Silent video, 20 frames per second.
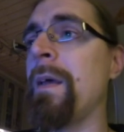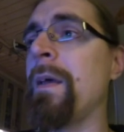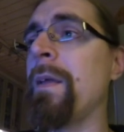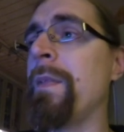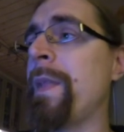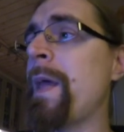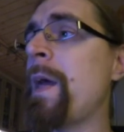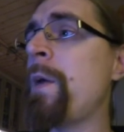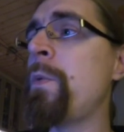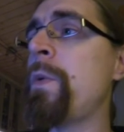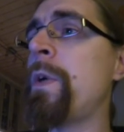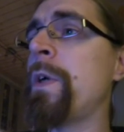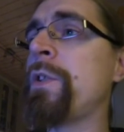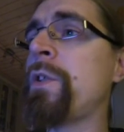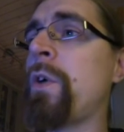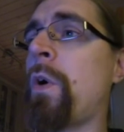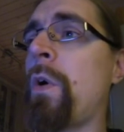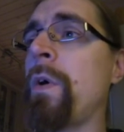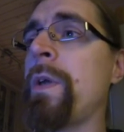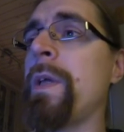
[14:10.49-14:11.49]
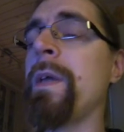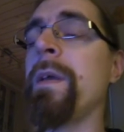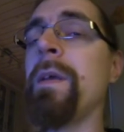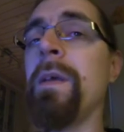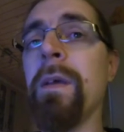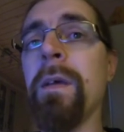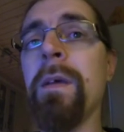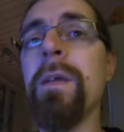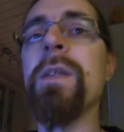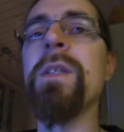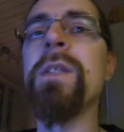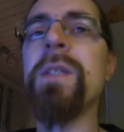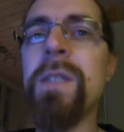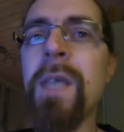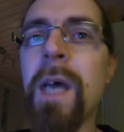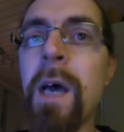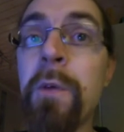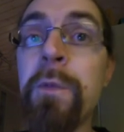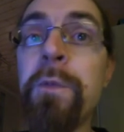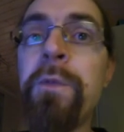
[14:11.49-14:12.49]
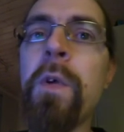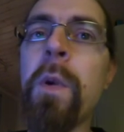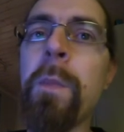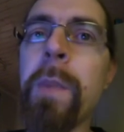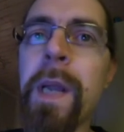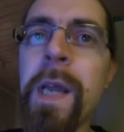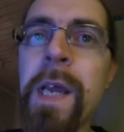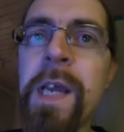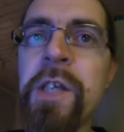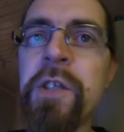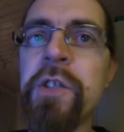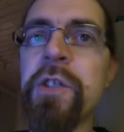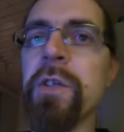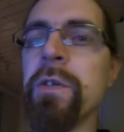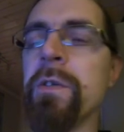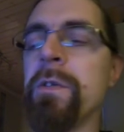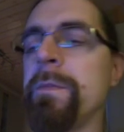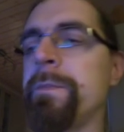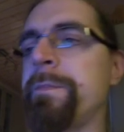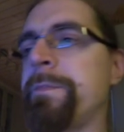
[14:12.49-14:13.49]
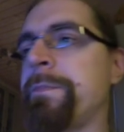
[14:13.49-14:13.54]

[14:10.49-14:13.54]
now we are talking sound from an engine.